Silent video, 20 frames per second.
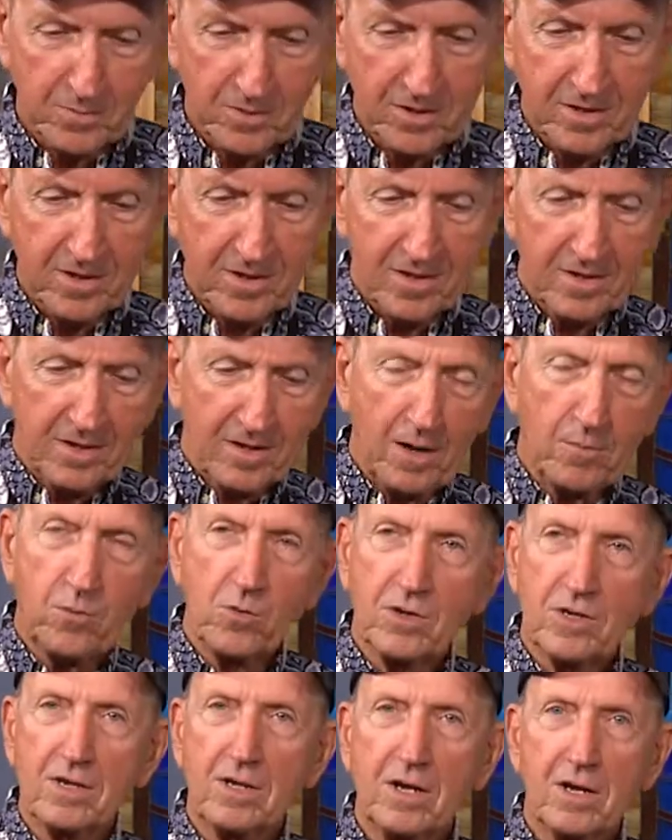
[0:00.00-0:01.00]
But I'm
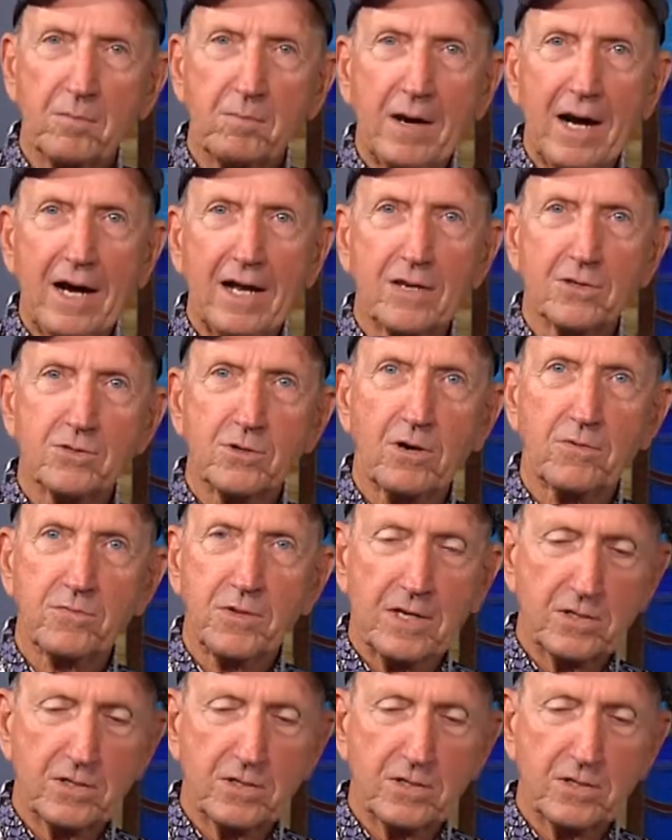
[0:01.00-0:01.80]
going to get a lot of mileage off